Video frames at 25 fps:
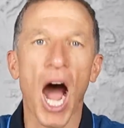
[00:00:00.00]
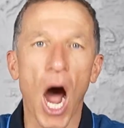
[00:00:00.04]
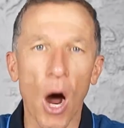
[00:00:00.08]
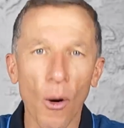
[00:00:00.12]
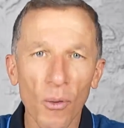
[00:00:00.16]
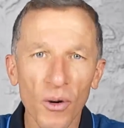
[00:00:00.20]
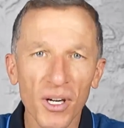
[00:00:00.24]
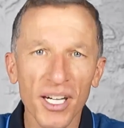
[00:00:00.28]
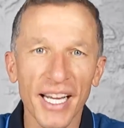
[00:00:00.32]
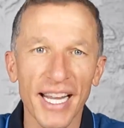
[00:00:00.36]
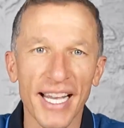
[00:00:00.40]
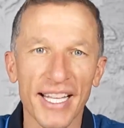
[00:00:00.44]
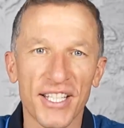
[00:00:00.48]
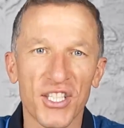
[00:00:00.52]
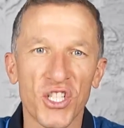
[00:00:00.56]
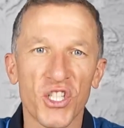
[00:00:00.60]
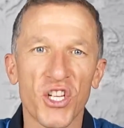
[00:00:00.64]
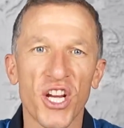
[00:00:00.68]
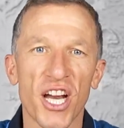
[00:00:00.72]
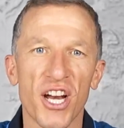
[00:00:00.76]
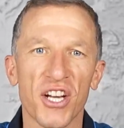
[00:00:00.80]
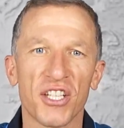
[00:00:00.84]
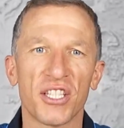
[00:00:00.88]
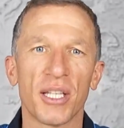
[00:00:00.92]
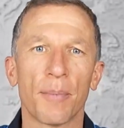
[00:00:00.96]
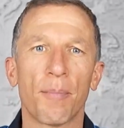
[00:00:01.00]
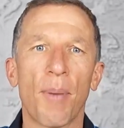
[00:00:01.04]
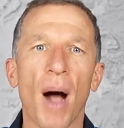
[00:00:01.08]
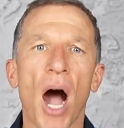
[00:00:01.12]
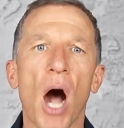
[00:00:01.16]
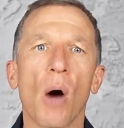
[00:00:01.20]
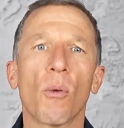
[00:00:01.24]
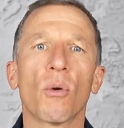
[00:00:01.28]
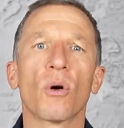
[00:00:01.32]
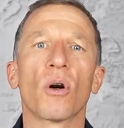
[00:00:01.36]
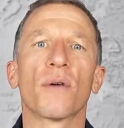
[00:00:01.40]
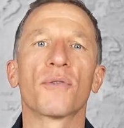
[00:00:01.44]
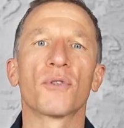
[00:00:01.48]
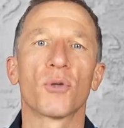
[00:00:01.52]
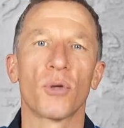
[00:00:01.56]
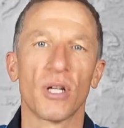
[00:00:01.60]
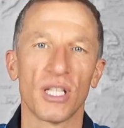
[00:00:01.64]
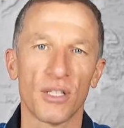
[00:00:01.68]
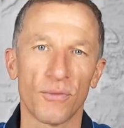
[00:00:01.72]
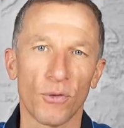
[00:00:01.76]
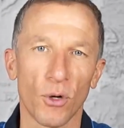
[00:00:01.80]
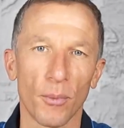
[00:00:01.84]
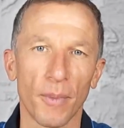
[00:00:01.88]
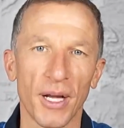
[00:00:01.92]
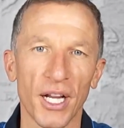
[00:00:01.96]
our guest shares the power of
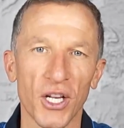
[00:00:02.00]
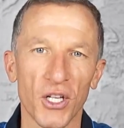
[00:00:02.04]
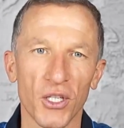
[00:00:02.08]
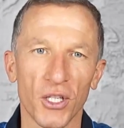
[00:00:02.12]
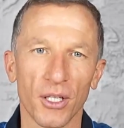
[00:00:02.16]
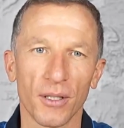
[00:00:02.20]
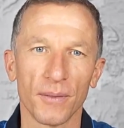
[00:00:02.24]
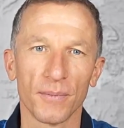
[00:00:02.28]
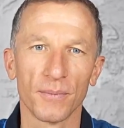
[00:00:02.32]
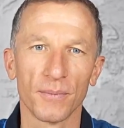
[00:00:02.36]
transformation.